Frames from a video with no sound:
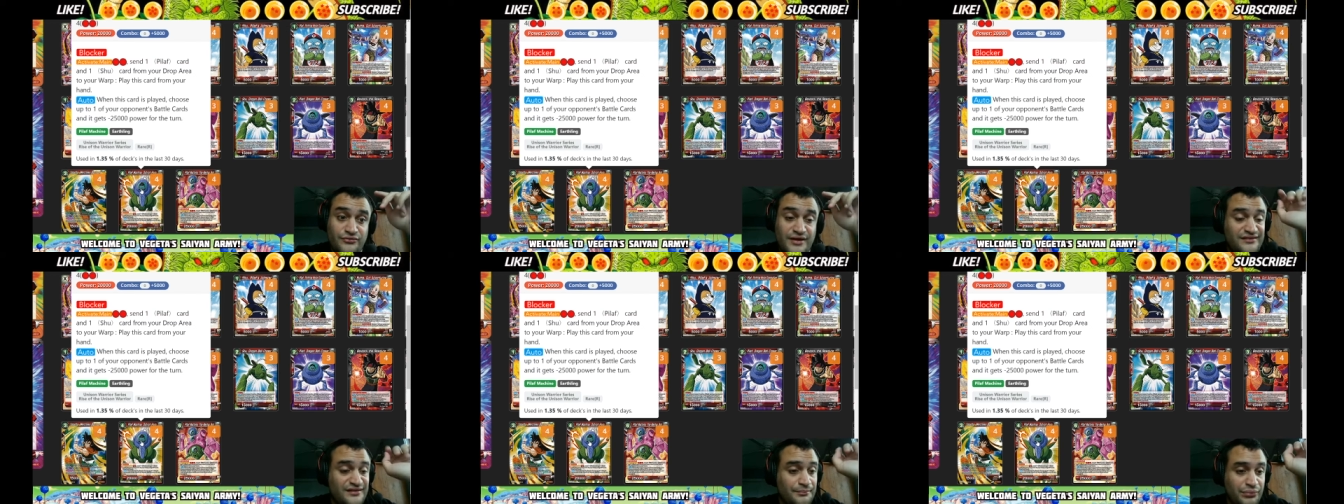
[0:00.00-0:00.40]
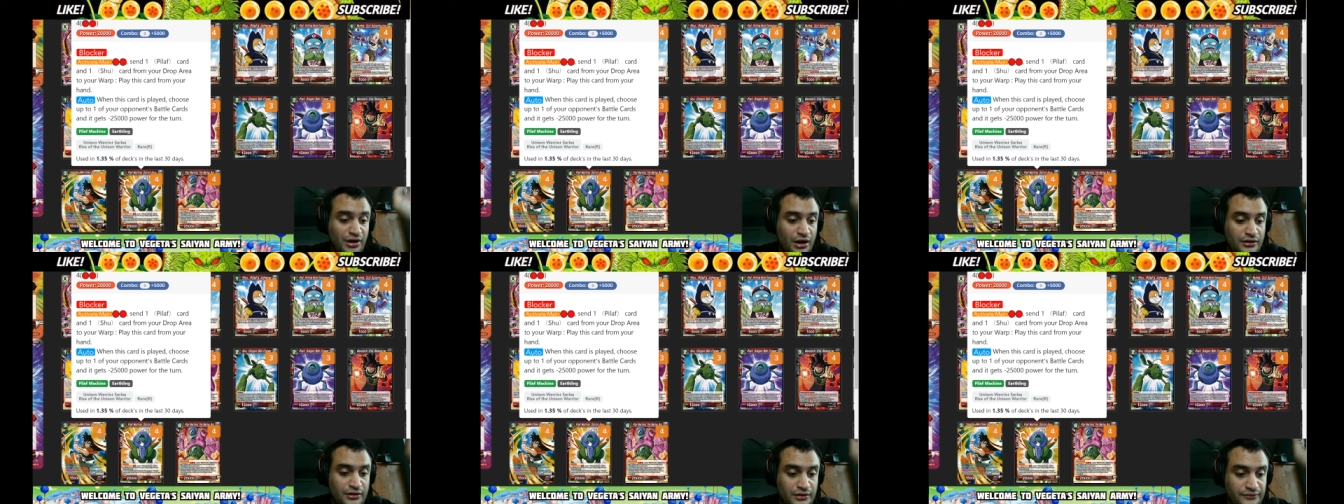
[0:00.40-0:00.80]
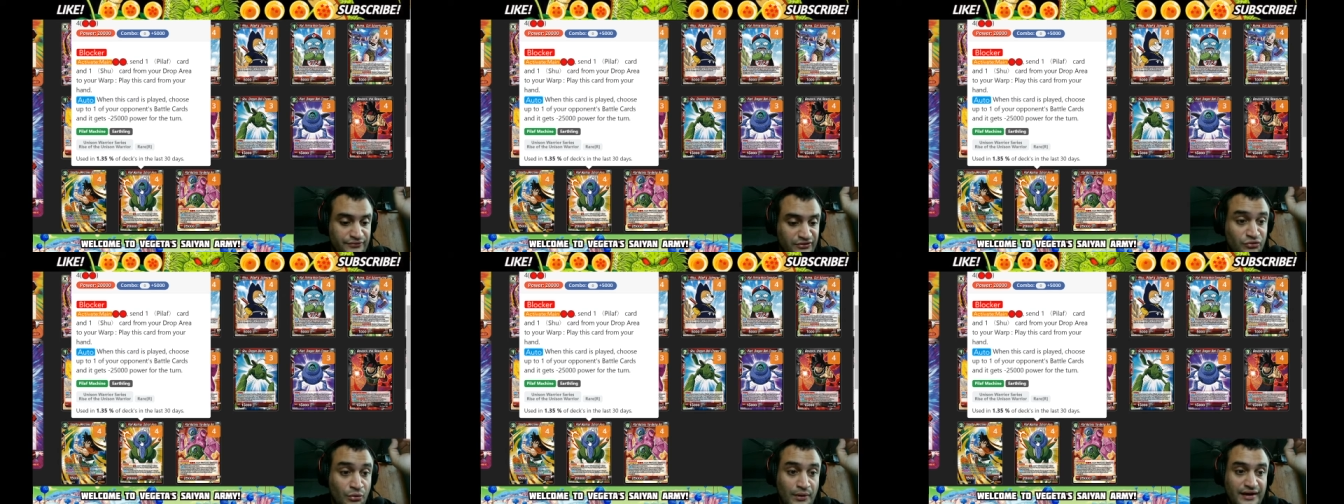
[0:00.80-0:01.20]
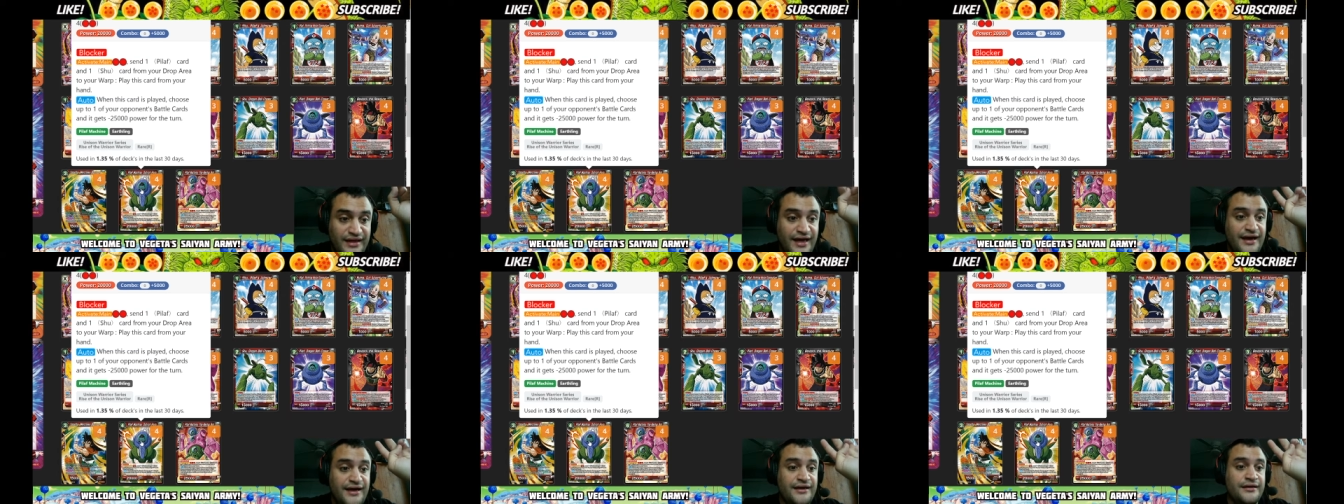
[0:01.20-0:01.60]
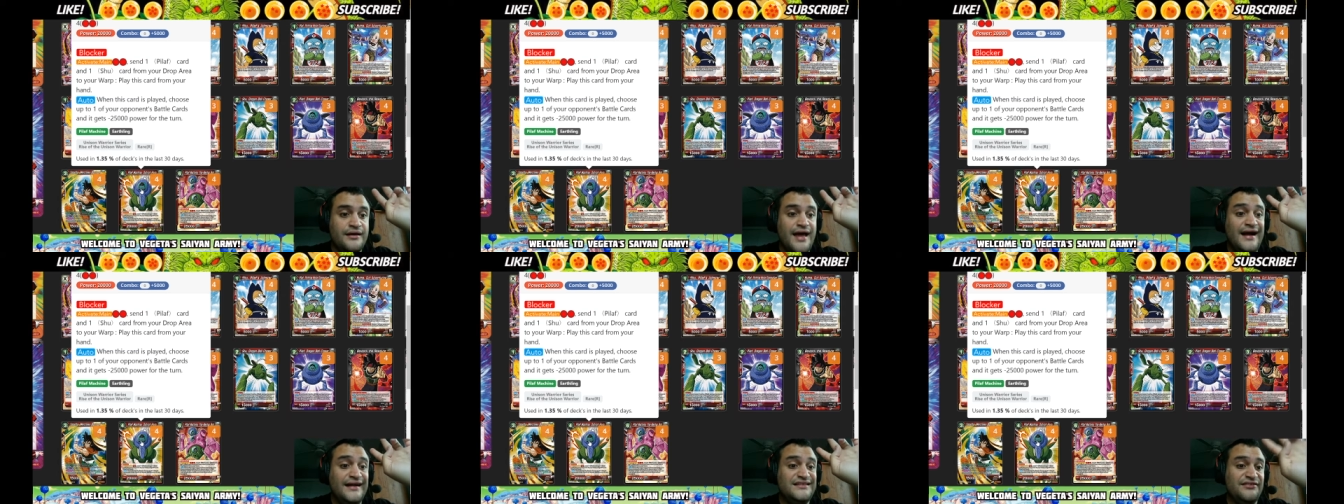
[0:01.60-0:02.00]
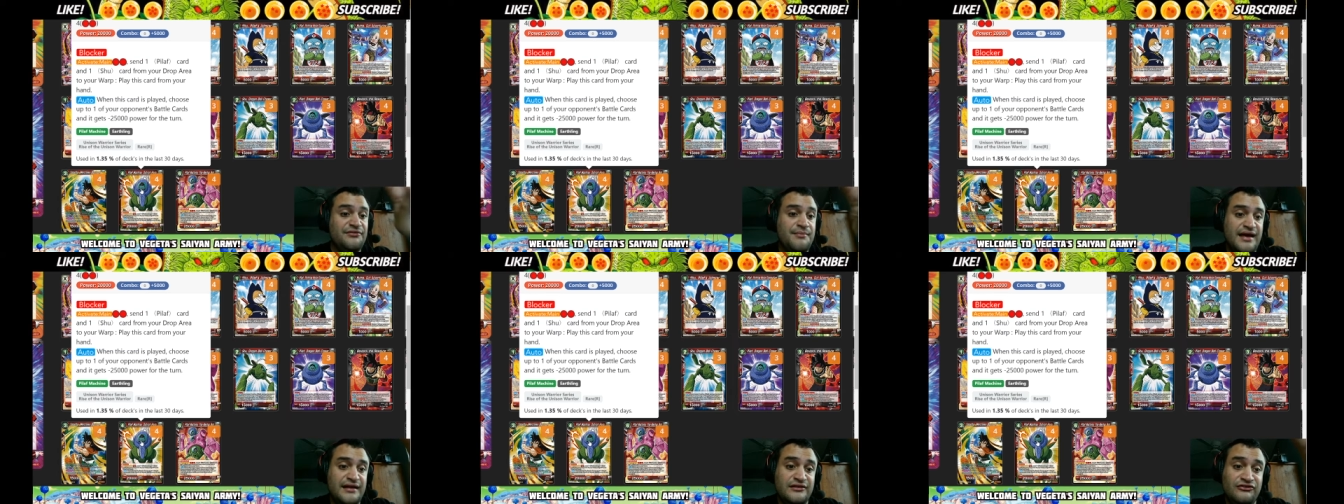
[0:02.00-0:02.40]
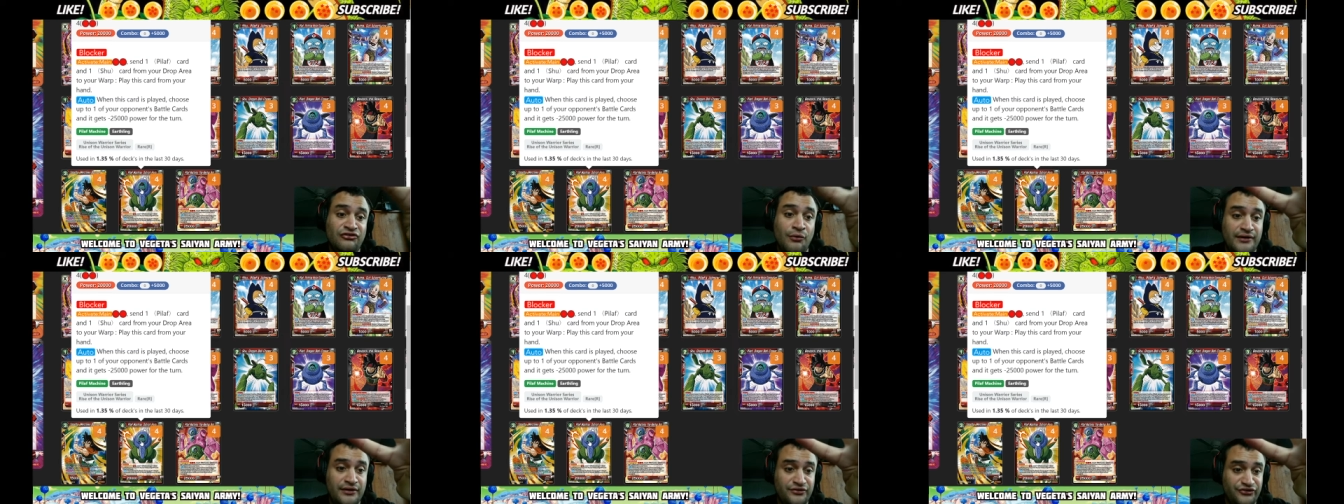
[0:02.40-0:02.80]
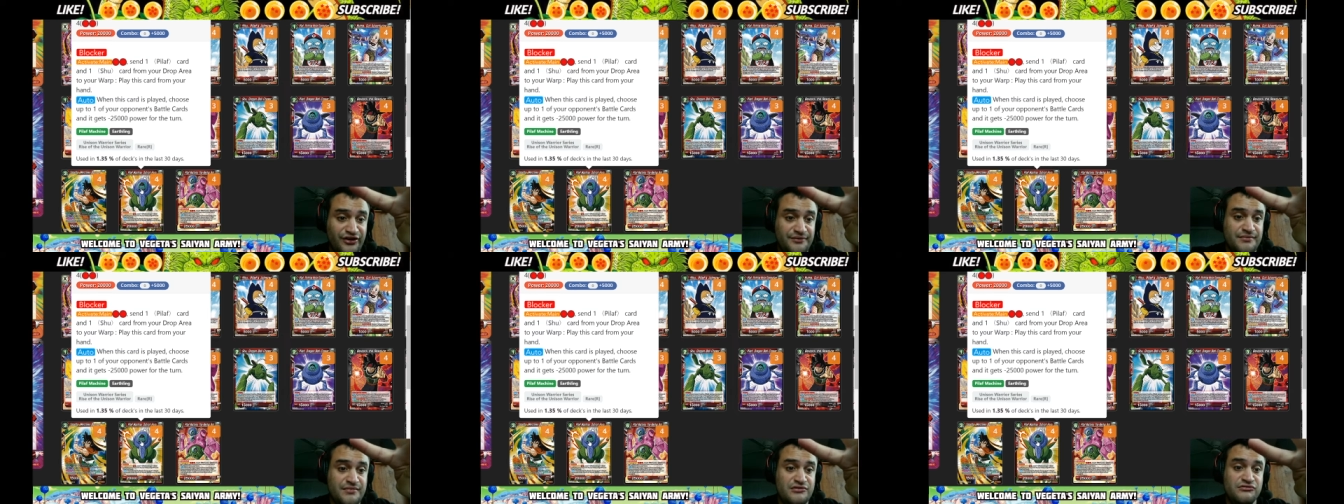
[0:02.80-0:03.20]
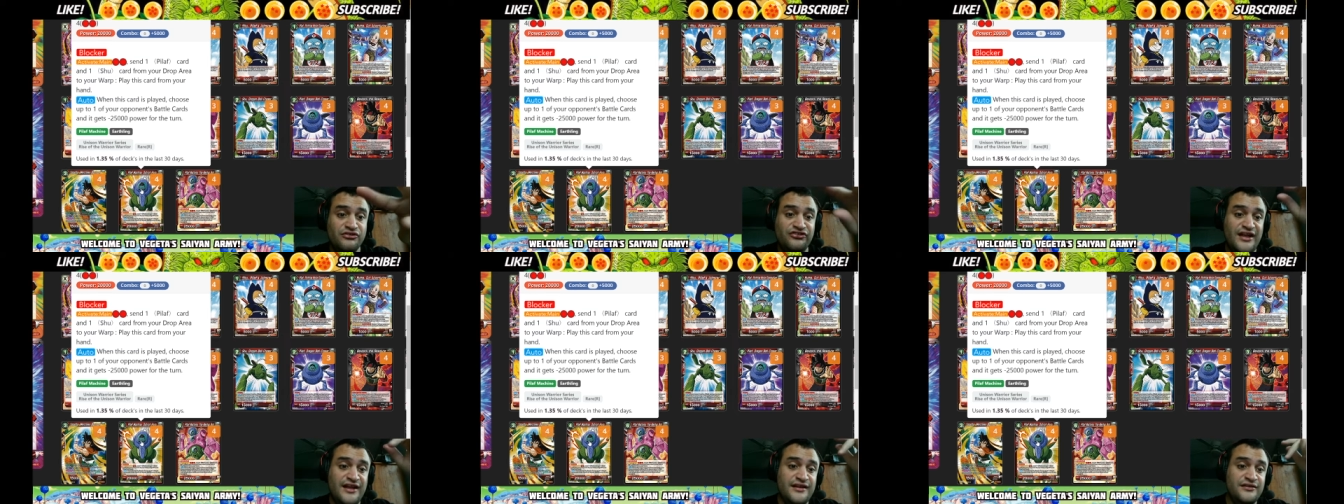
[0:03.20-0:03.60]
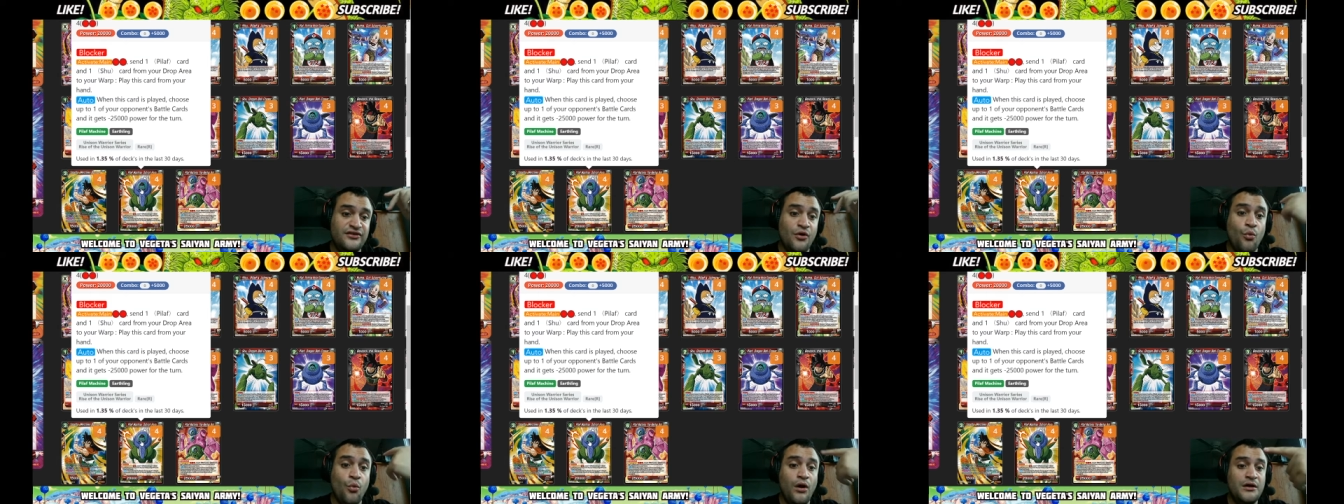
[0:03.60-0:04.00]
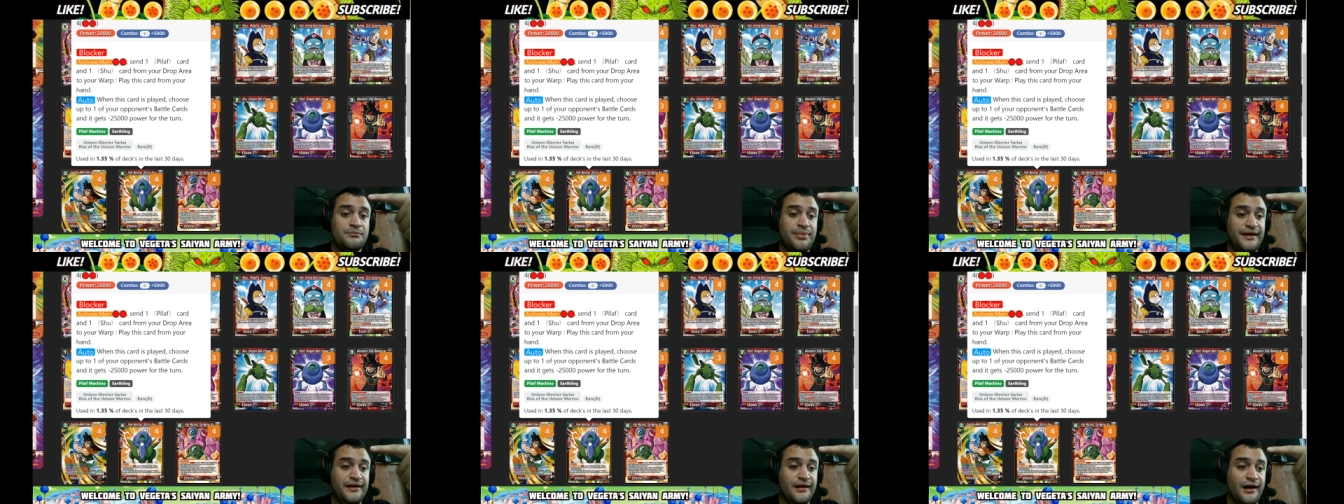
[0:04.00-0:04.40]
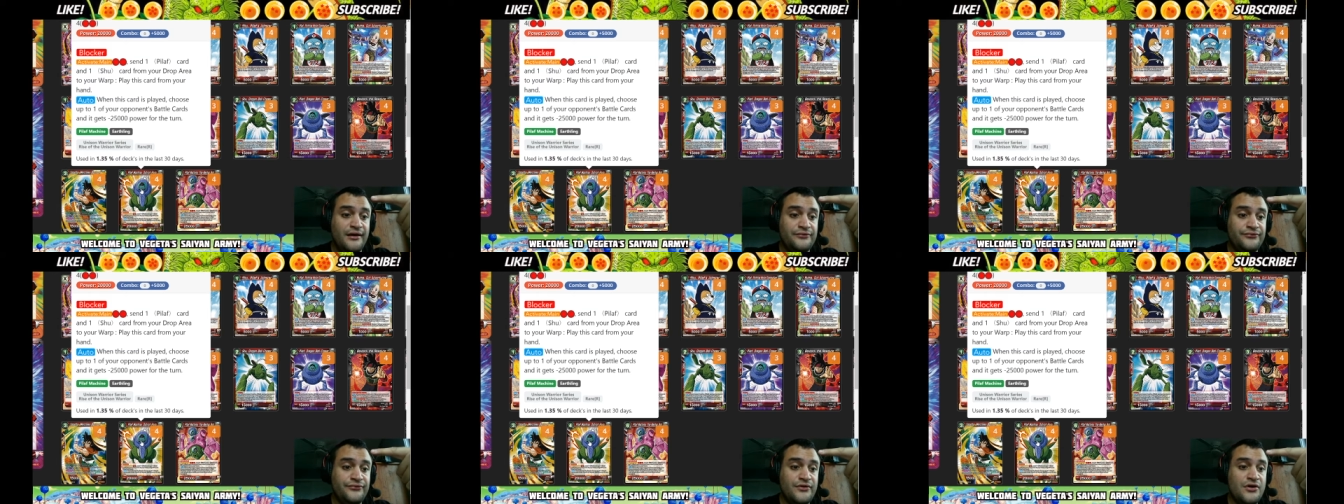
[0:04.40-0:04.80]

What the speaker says: it's a blocker for 20k. Active main 2 energy. You send 1 Pilaf